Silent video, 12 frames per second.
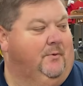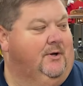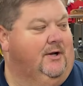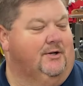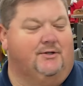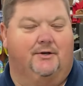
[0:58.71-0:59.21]

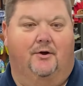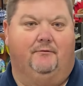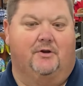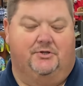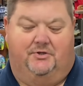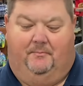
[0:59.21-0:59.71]
production
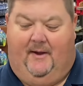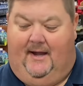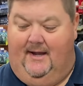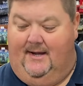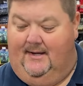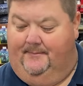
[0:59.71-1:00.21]
over to
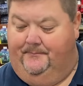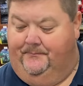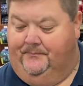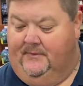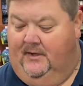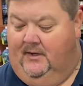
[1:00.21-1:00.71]
Japan.
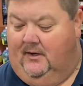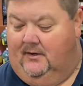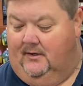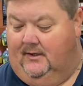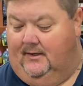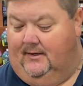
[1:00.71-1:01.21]

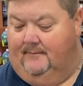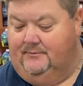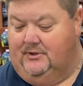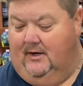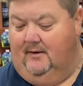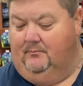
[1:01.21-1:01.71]

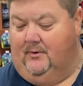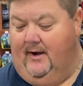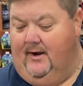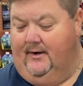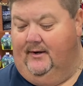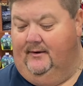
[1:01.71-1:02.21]
John
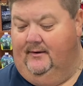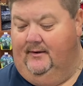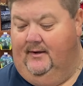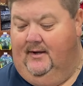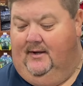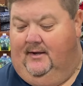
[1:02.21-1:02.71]
Browning
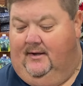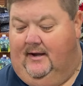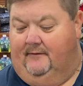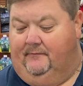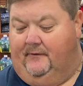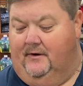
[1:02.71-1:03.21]

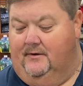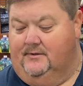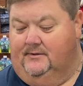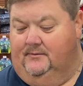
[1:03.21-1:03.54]
at first